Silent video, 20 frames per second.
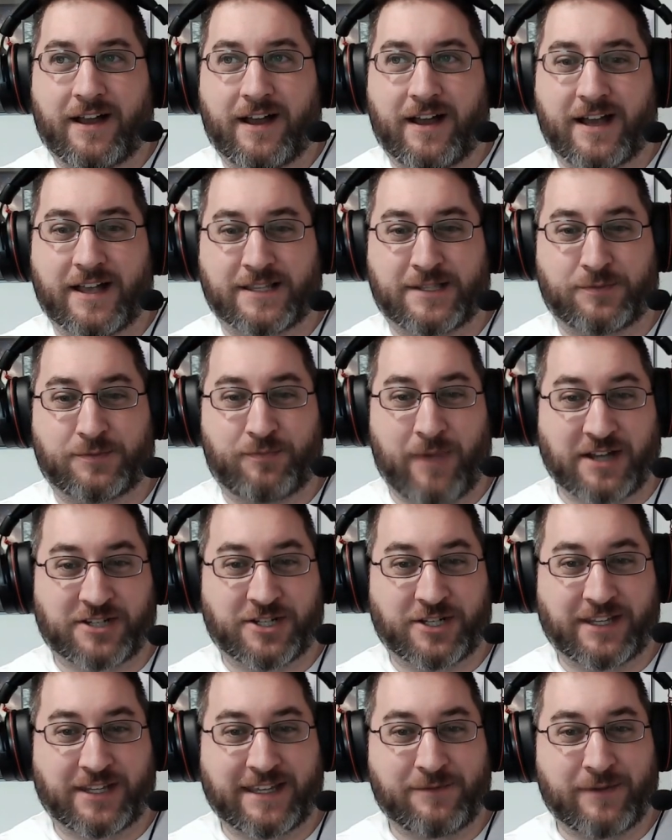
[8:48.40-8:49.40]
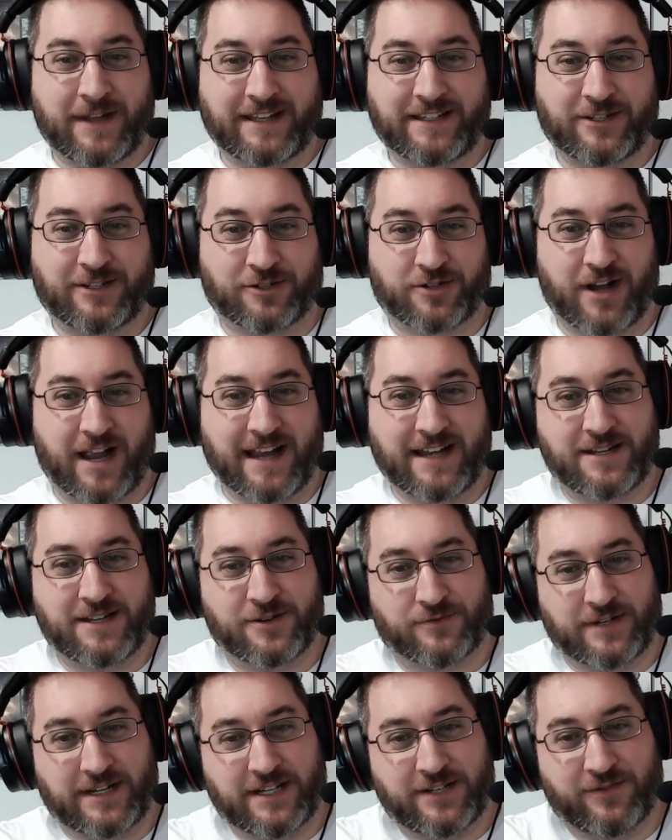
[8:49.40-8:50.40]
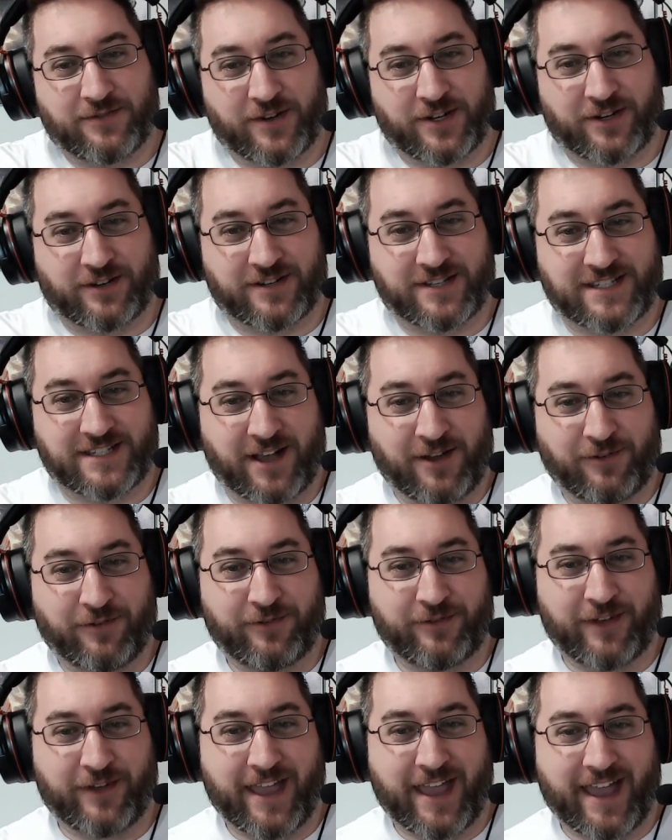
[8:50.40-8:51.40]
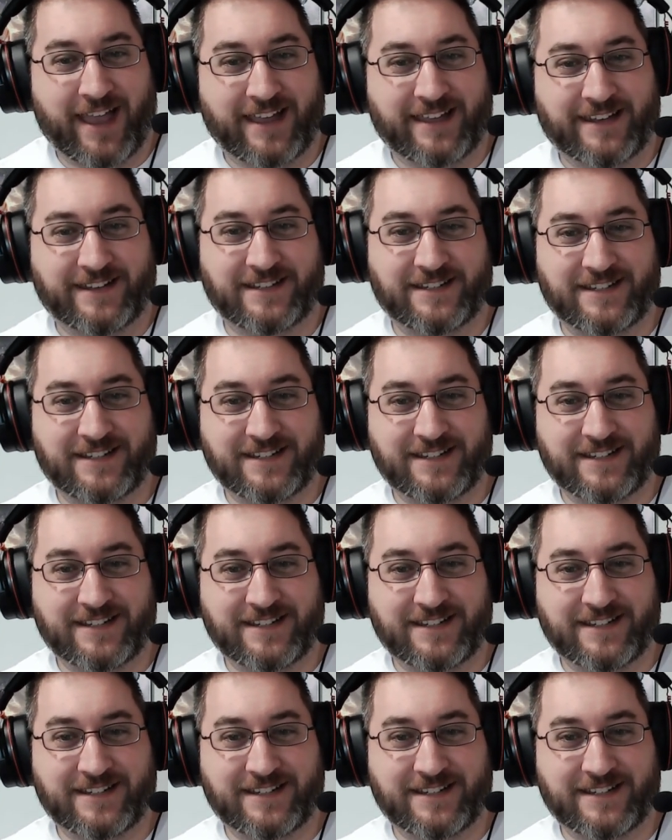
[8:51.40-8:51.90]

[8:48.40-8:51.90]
Especially when you're trying to read for yourself and